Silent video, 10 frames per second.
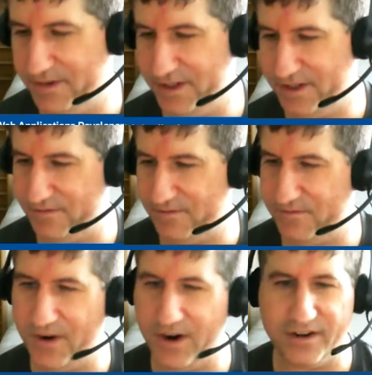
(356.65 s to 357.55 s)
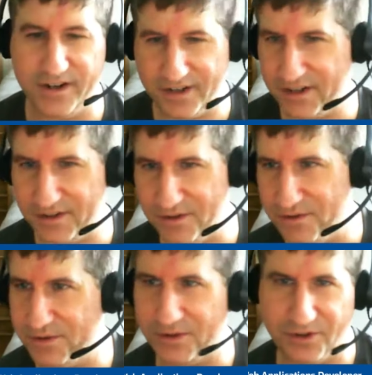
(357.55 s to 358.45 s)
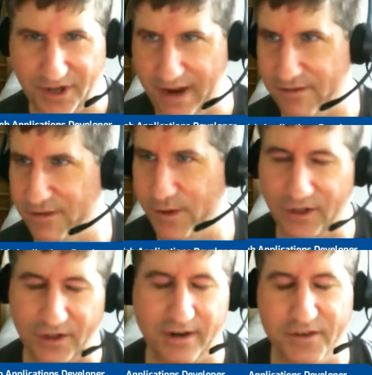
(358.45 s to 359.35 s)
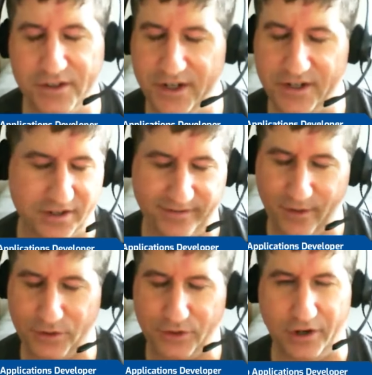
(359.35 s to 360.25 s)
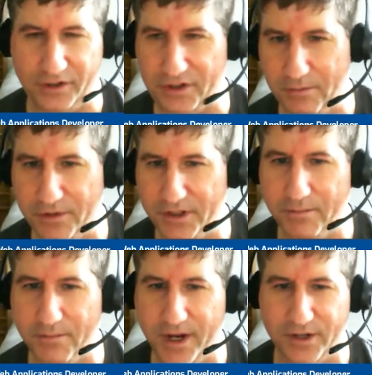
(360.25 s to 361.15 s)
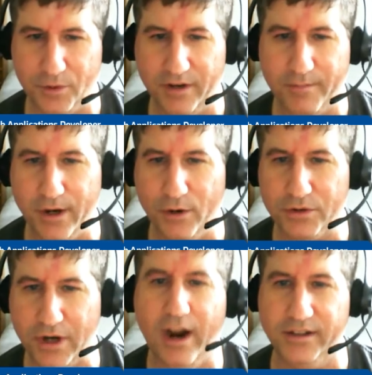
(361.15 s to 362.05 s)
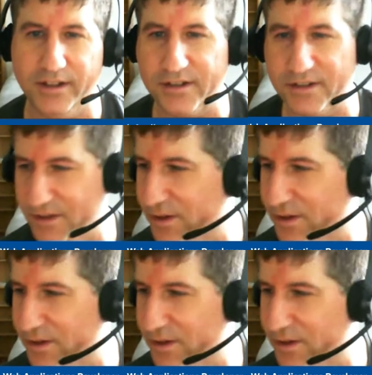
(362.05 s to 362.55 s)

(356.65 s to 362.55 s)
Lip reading: It's very easy to just have a regular conversation as if I was talking to someone as one of my own colleagues,